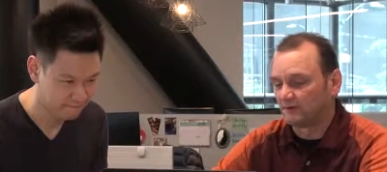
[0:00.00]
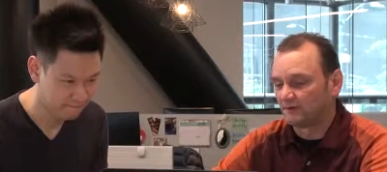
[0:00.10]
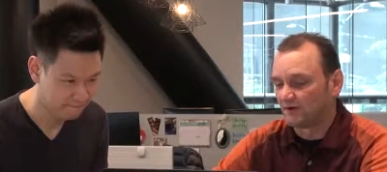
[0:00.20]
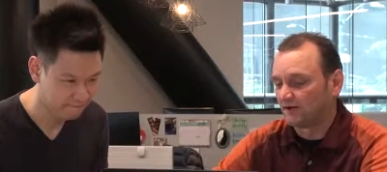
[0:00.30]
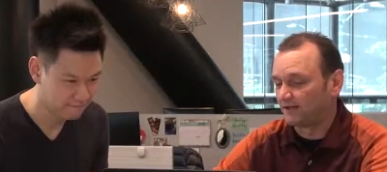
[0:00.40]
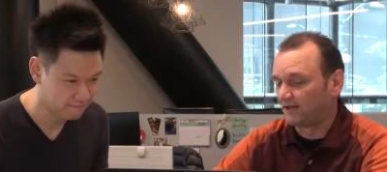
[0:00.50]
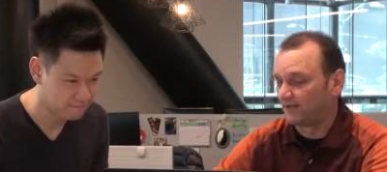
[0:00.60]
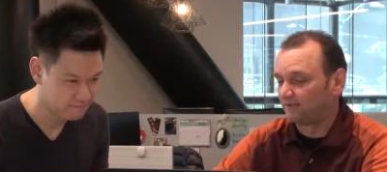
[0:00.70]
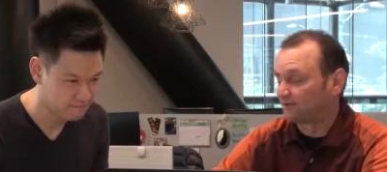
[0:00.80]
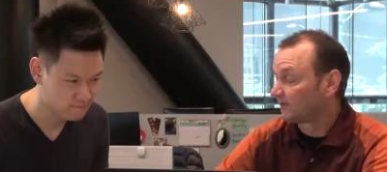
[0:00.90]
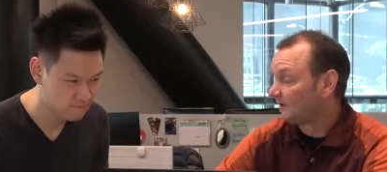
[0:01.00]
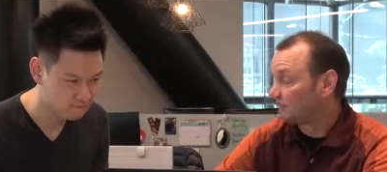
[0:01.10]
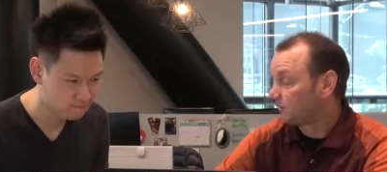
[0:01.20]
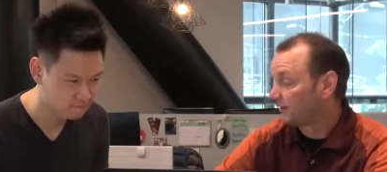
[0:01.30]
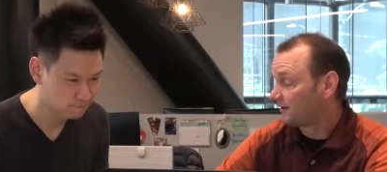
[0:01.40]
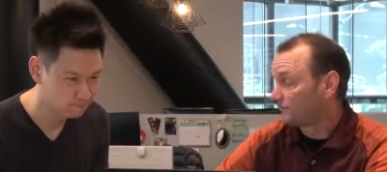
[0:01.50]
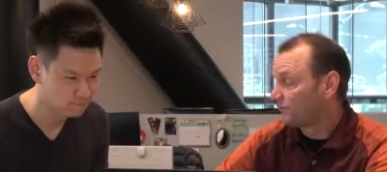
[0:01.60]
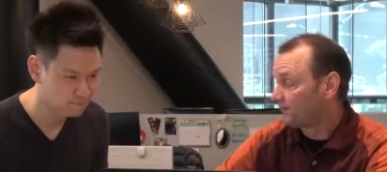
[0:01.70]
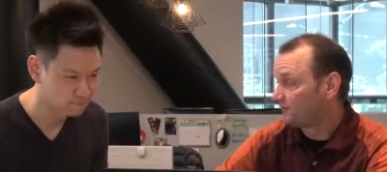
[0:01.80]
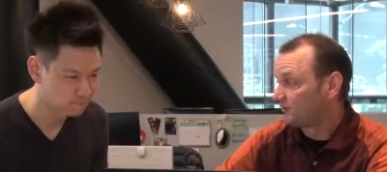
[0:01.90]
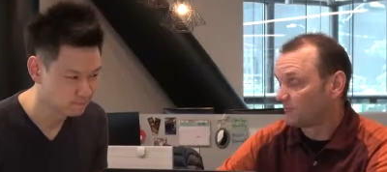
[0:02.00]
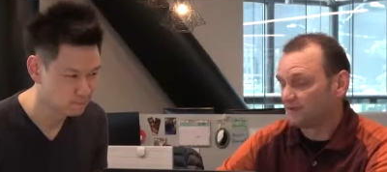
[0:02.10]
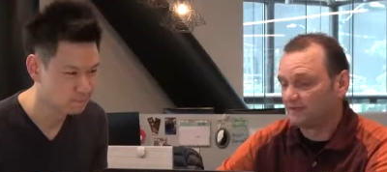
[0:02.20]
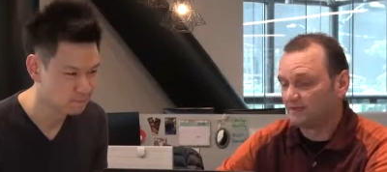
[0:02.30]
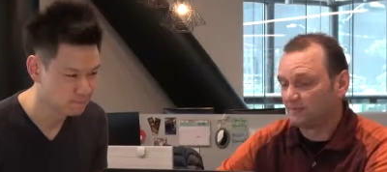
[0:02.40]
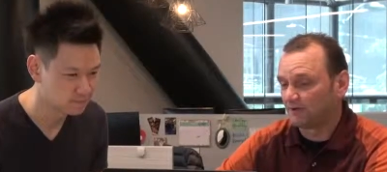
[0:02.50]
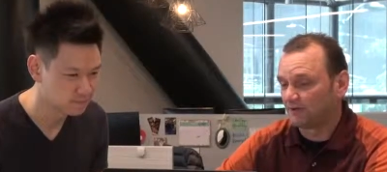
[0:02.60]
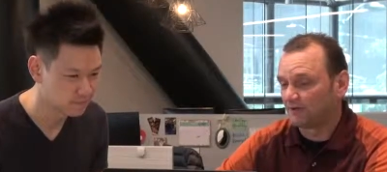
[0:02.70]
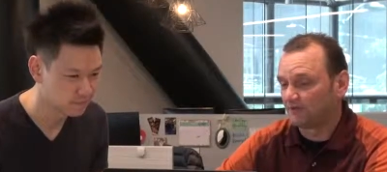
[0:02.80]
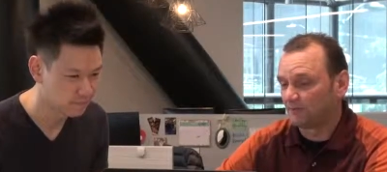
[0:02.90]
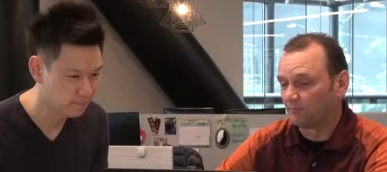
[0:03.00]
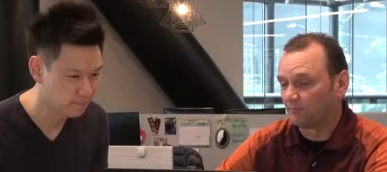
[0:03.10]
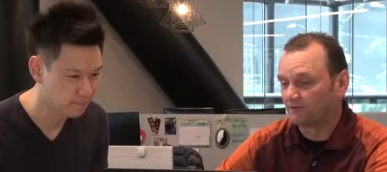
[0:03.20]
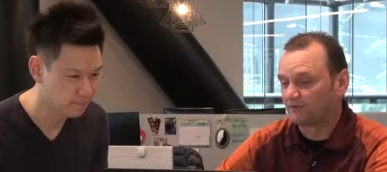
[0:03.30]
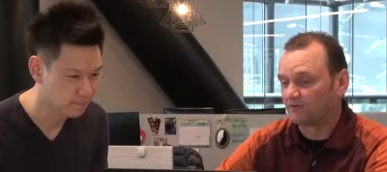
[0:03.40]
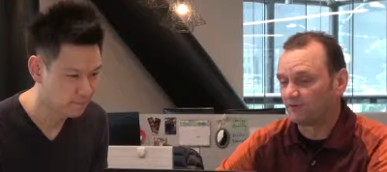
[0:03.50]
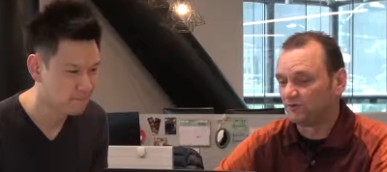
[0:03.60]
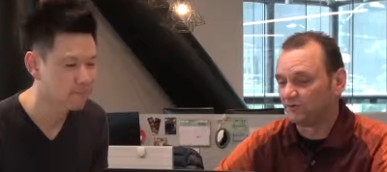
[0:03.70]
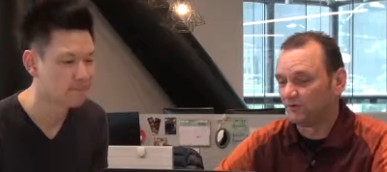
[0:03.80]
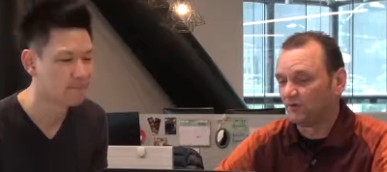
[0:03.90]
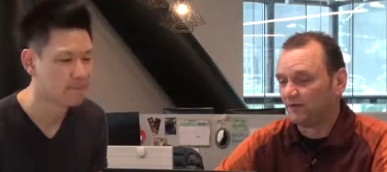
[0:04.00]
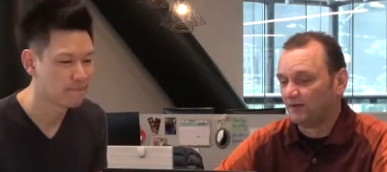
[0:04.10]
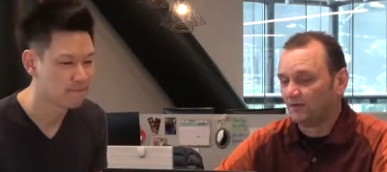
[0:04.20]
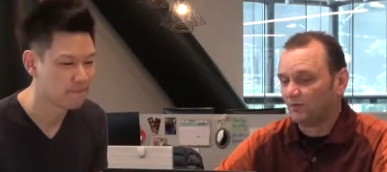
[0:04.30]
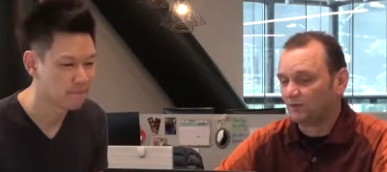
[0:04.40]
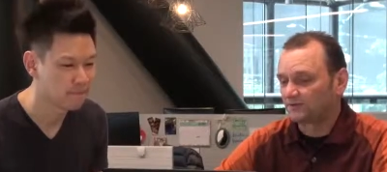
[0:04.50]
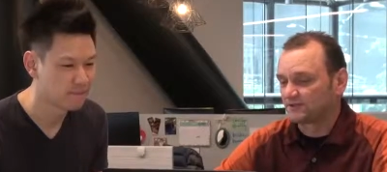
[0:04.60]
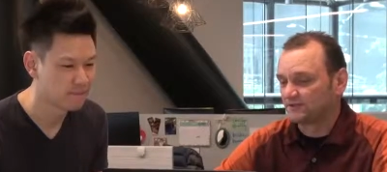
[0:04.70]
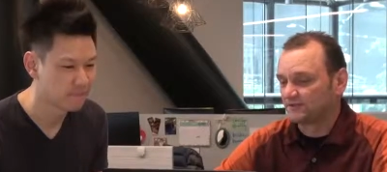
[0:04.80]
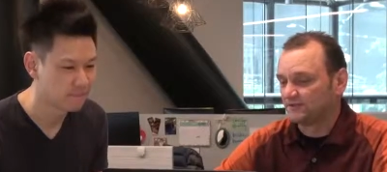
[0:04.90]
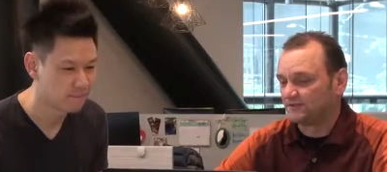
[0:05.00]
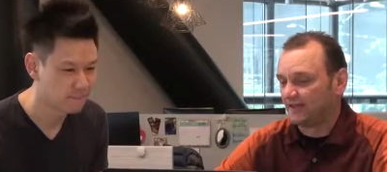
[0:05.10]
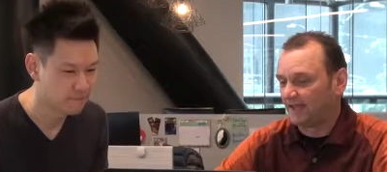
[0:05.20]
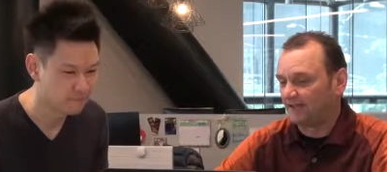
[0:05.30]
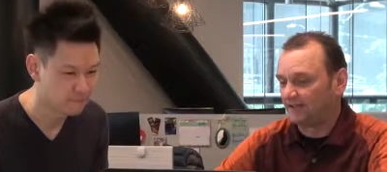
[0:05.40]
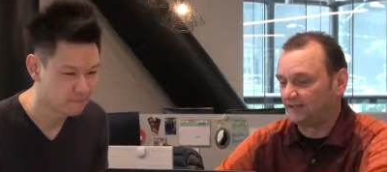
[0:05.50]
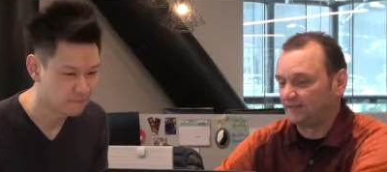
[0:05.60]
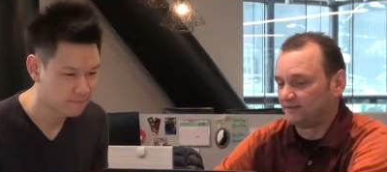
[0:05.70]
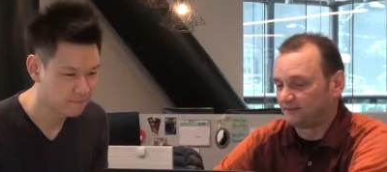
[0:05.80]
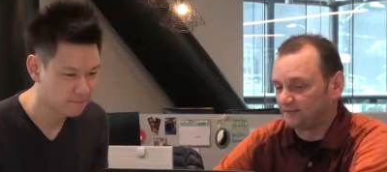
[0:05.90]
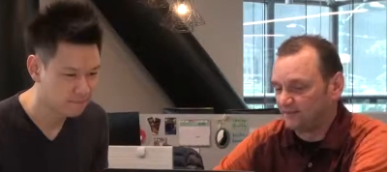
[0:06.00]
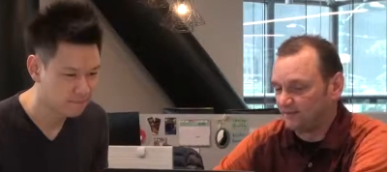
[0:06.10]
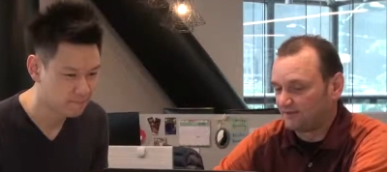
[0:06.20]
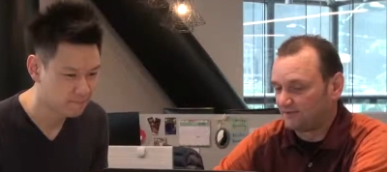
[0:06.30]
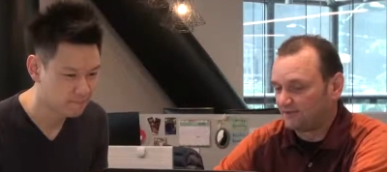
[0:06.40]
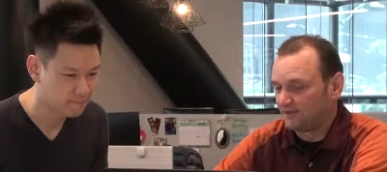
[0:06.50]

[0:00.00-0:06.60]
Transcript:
Speaker 1: try to at, delete a player one from my team, I need to fill out player two. So once there's data in this in this